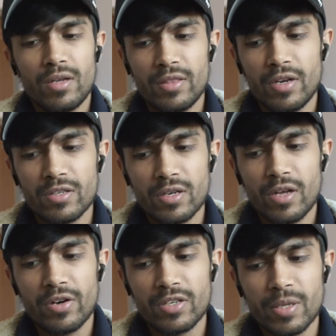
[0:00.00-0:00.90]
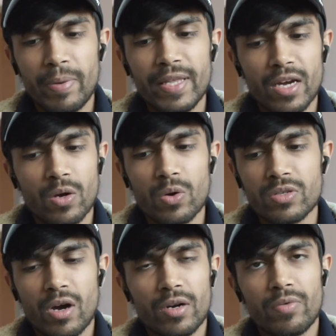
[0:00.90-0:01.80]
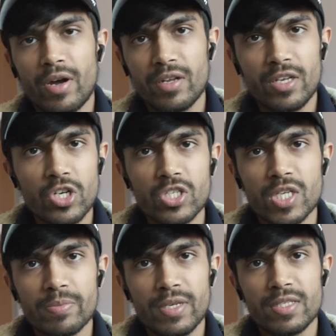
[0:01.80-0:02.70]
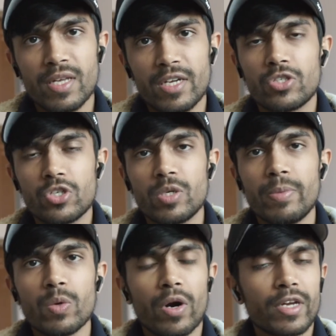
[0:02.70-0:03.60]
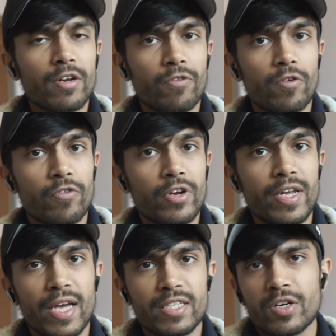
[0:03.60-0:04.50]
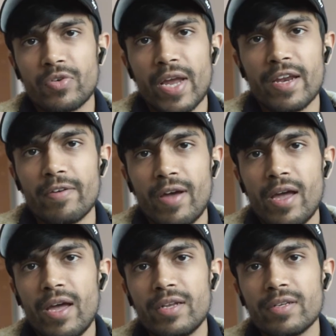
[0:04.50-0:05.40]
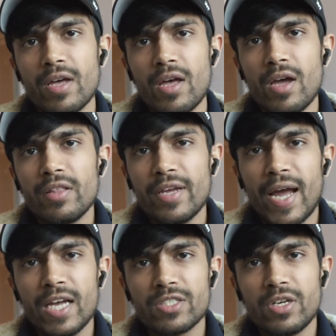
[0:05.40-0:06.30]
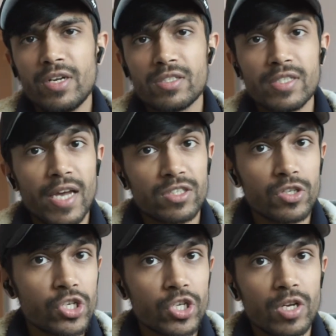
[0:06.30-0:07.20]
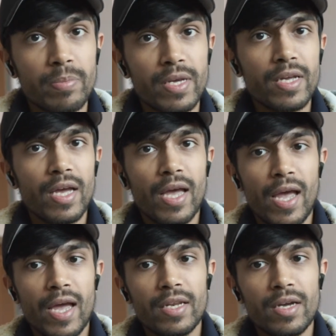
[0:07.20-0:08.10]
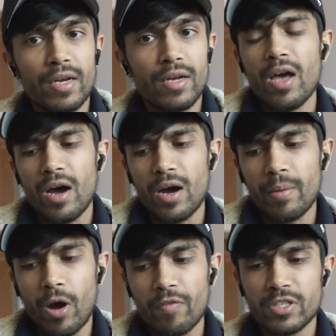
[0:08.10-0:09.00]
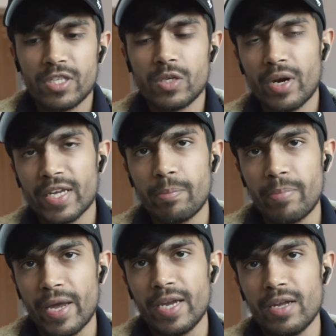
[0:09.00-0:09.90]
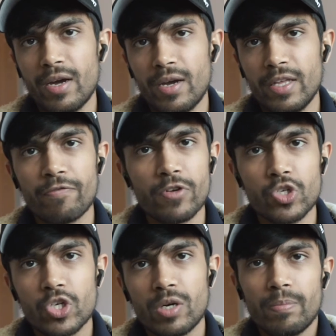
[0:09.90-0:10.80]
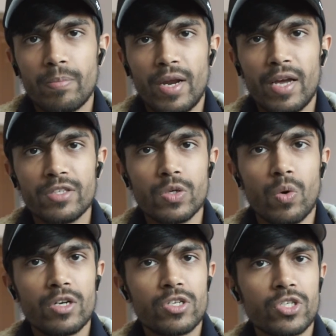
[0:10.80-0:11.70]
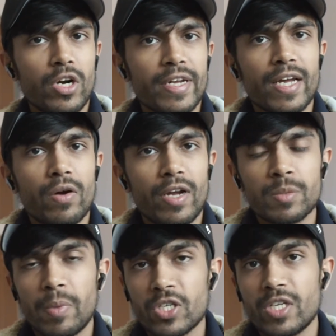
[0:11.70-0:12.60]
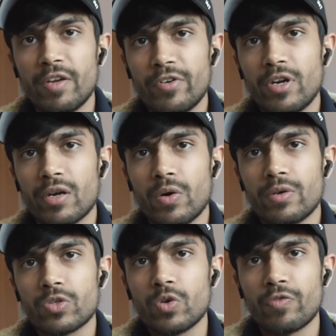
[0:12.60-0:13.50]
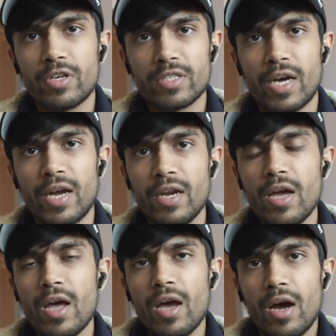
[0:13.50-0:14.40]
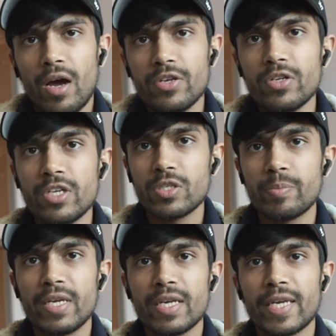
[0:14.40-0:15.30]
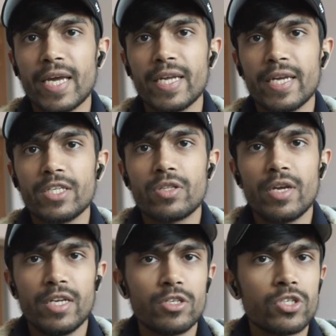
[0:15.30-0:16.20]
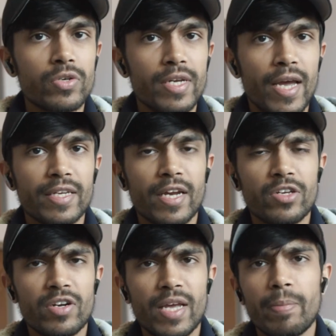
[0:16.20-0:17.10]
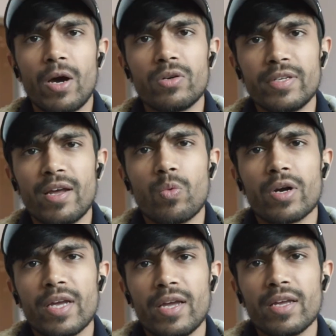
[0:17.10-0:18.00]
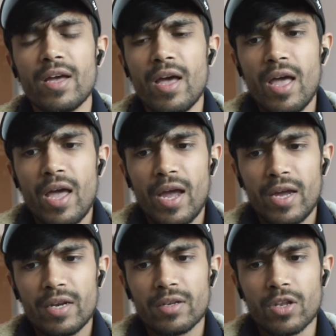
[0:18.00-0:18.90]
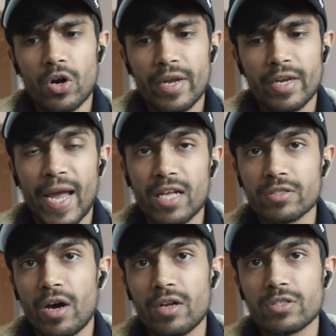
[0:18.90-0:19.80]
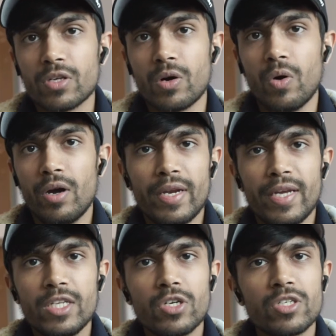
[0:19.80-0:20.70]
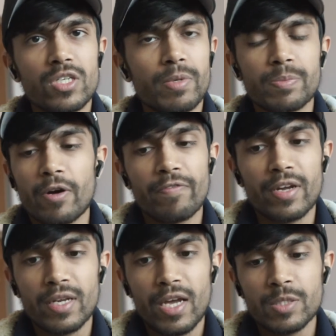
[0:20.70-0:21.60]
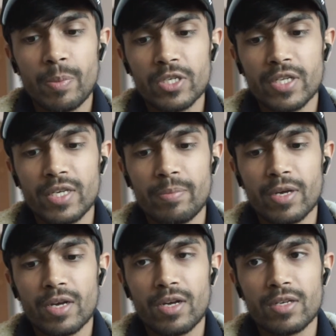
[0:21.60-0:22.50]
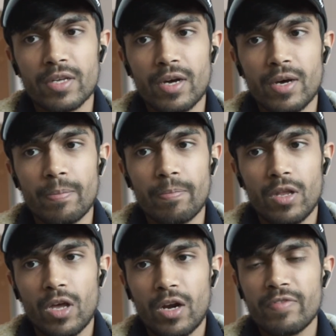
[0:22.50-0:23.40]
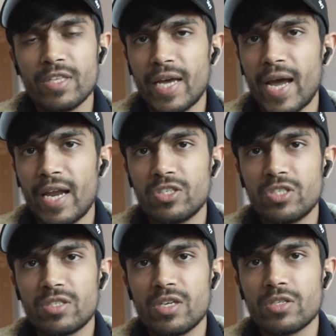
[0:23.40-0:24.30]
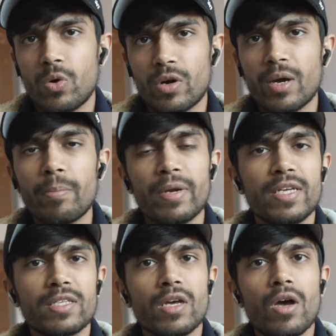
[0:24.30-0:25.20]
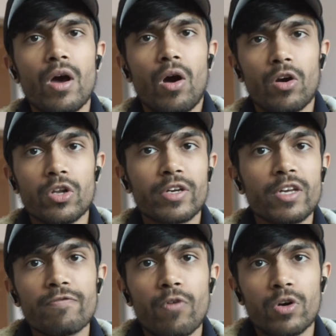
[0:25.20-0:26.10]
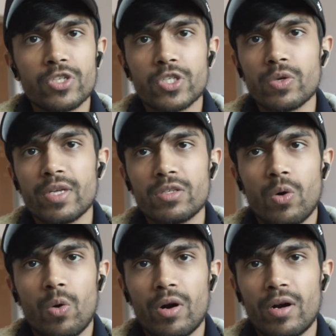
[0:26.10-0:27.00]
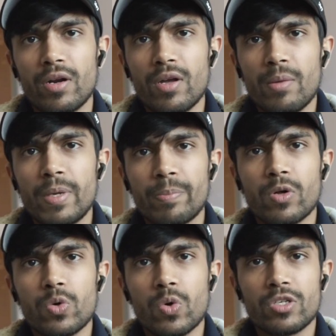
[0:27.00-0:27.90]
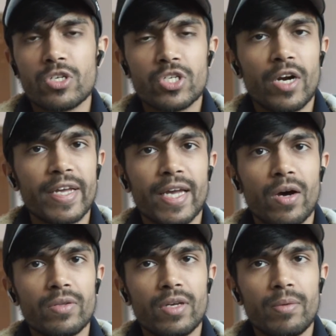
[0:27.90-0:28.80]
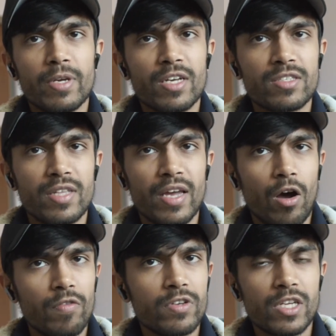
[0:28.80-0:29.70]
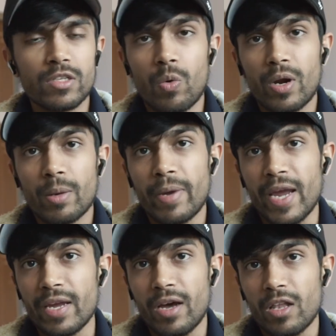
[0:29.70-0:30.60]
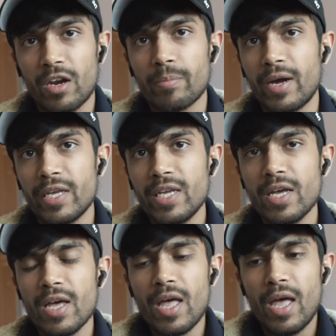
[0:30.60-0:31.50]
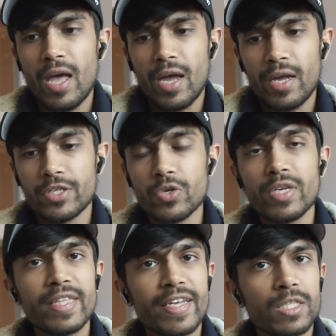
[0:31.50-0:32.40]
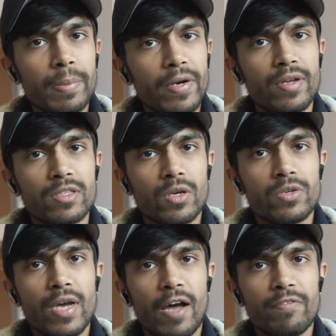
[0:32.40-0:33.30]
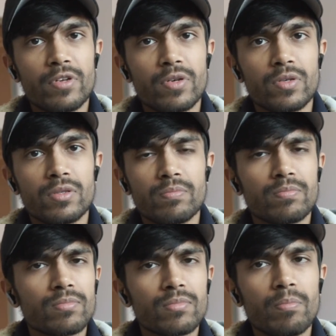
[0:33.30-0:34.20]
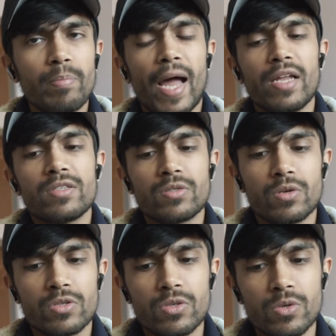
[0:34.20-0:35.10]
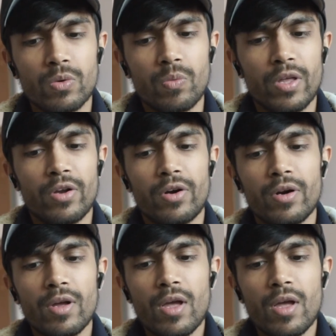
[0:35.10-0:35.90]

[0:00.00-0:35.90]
And there's another debate that goes on around internships, is that should you be working for free as a creative? And the answer is yes, you should be. And Obviously, you want to get paid in the future, but as you are just starting out, especially if you're not going to school for design, you to be getting into the industry and getting your name out, networking, and learning hands-on. So an internship is perfect, especially because a lot of these ad agencies or companies are looking for students or people who are just starting out, because they obviously don't want to pay a lot of money and you need the experience. So you have to balance those two, whether